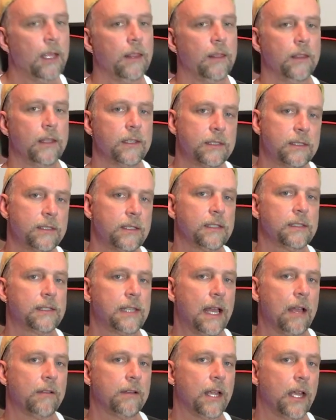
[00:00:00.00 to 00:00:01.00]
This is the
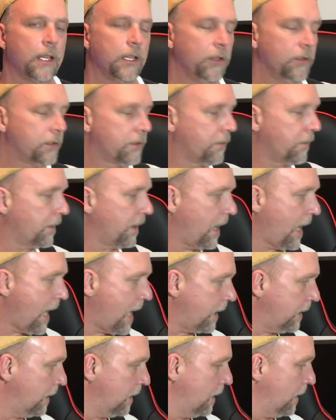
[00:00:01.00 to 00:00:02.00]
sound I used for
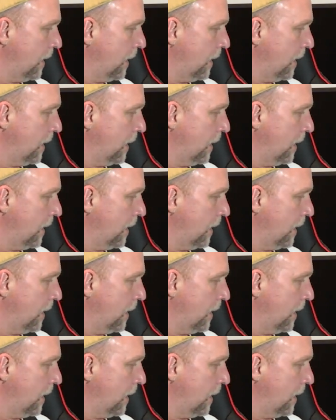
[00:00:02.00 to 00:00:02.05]
that.